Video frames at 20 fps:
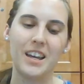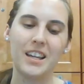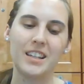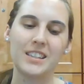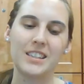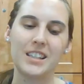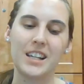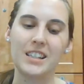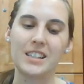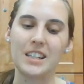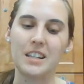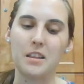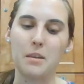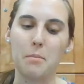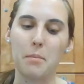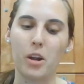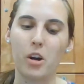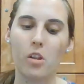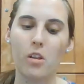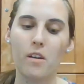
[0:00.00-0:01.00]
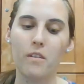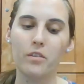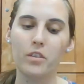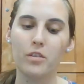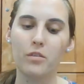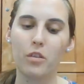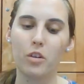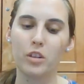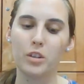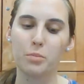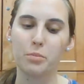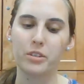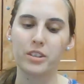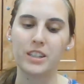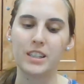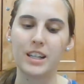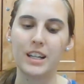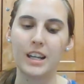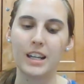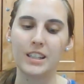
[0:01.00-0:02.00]
It says, in the middle of divorce
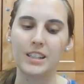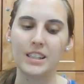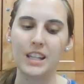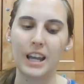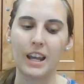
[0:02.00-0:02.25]
proceedings,